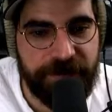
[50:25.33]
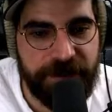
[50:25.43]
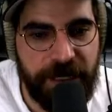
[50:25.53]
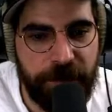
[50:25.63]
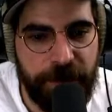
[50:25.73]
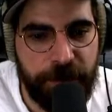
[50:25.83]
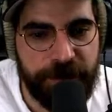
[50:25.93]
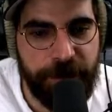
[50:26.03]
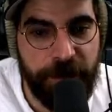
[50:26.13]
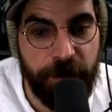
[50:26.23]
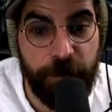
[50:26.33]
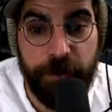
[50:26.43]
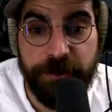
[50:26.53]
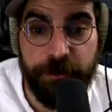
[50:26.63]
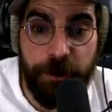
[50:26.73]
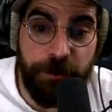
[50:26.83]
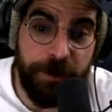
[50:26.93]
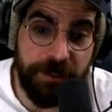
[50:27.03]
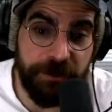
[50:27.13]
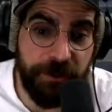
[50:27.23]
says, Almir must be the coolest community
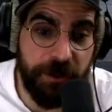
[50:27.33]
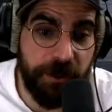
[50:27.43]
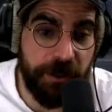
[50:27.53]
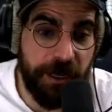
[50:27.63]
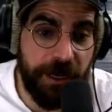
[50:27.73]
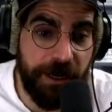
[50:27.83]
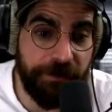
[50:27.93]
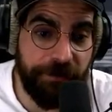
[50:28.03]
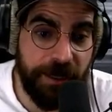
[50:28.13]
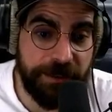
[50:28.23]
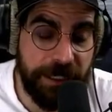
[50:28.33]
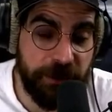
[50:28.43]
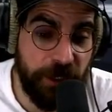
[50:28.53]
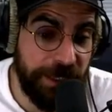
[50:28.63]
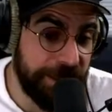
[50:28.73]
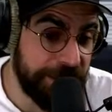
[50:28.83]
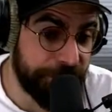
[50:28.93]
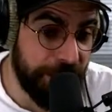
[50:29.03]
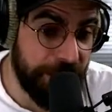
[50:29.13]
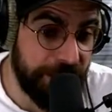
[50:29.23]
manager, not gonna lie. That's actually
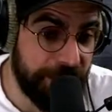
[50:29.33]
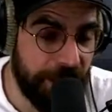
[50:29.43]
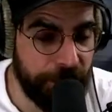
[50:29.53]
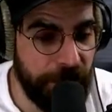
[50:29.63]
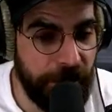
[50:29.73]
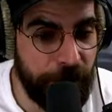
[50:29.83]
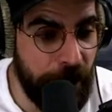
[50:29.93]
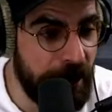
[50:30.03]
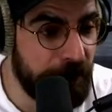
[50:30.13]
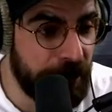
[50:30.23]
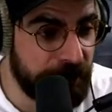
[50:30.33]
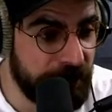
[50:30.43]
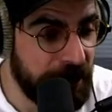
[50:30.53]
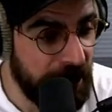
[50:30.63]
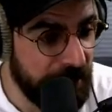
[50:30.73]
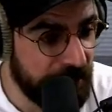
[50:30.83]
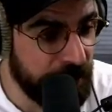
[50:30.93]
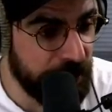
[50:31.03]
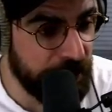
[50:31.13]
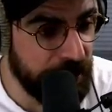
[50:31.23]
Elizabeth. I'm a brand director and head of
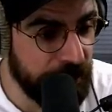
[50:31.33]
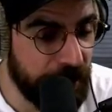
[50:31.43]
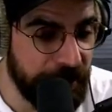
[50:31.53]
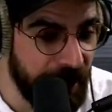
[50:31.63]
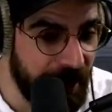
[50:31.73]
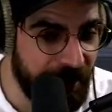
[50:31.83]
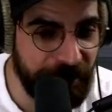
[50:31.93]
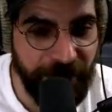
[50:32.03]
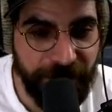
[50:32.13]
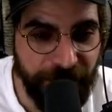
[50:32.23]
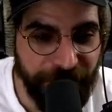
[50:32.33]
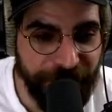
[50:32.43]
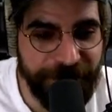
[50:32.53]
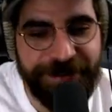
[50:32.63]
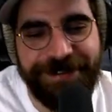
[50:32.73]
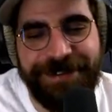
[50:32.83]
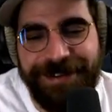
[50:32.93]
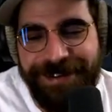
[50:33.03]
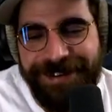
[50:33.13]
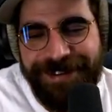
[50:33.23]
community, but yeah, thank you.
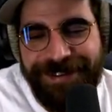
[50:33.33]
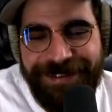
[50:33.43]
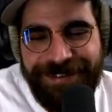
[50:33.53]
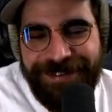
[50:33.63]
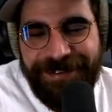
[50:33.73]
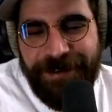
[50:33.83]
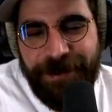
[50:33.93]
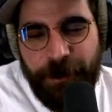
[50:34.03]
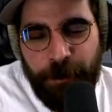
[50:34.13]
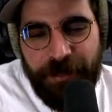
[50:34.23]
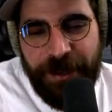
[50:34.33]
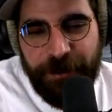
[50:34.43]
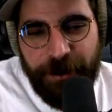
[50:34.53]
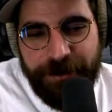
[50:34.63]
No, but thank you. I